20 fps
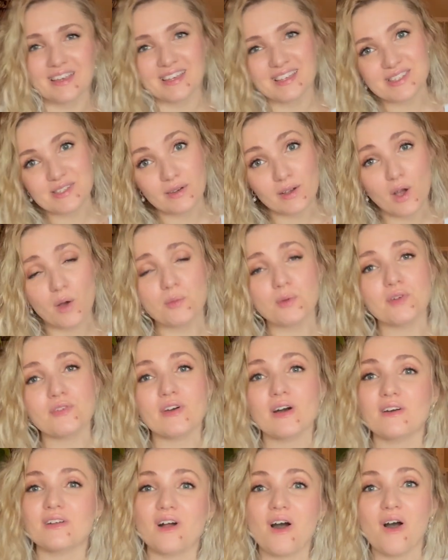So I hope you
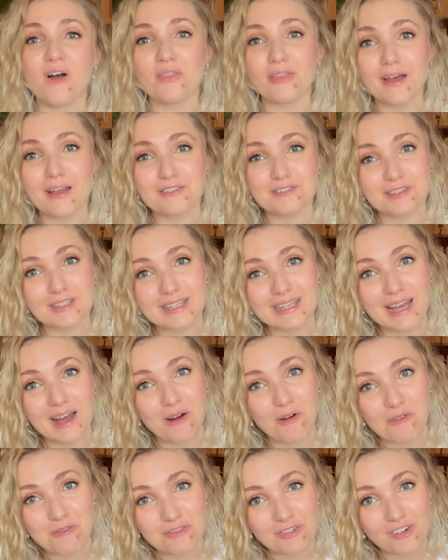found all that really
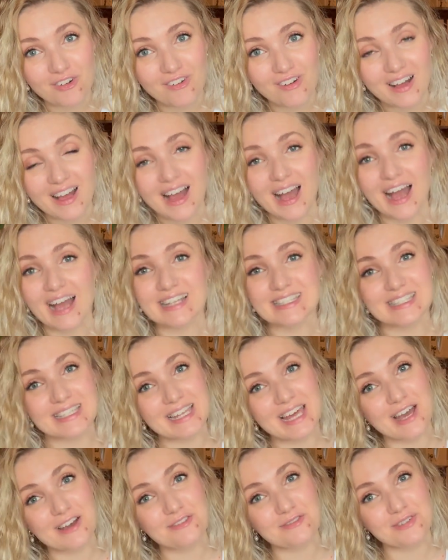helpful. I did
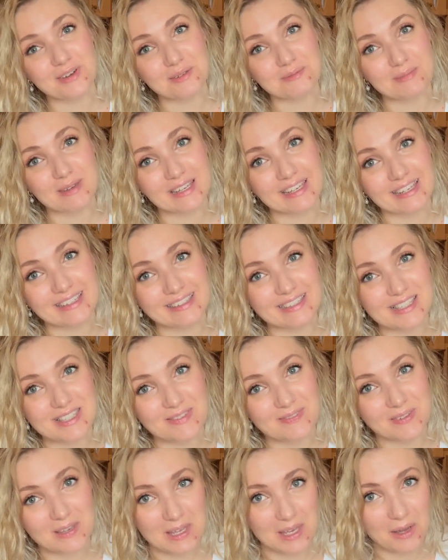have fun making this
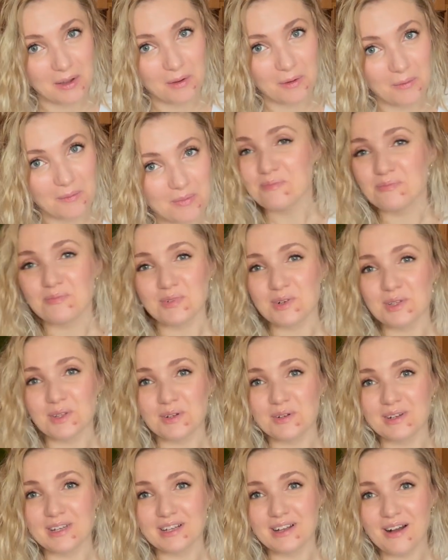video. We're
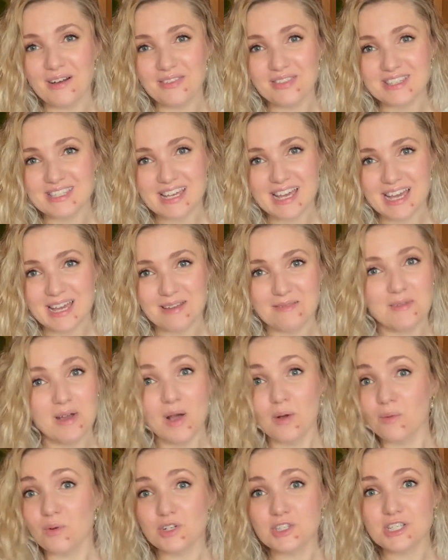learning all the time.
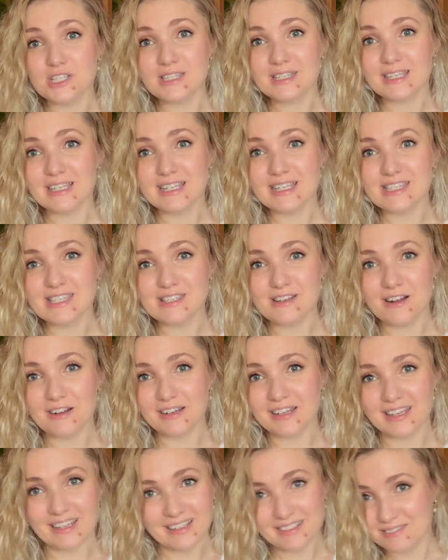We're just getting
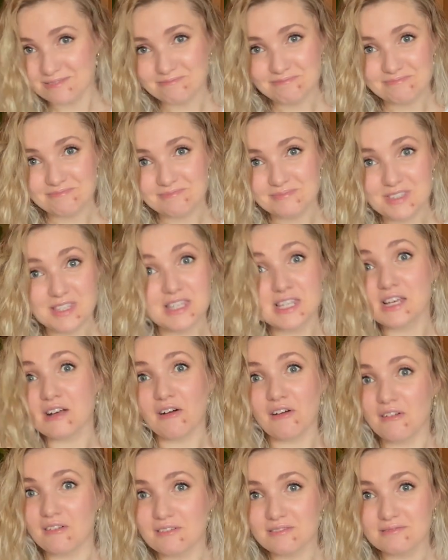started.
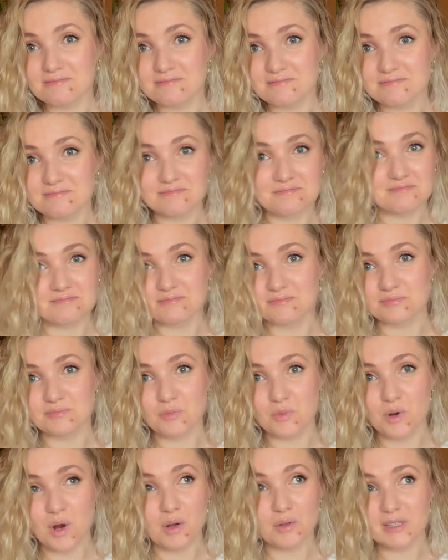Still,
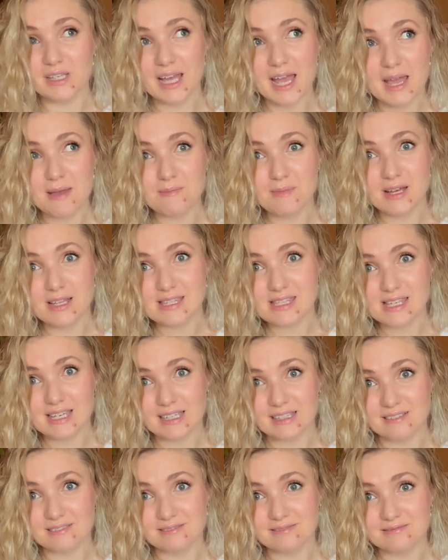we're only 8 months
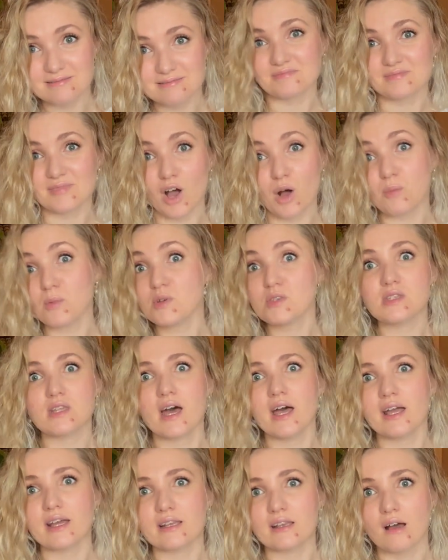in. Almost
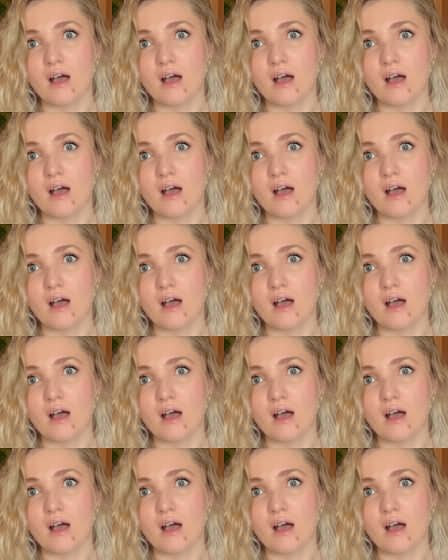9.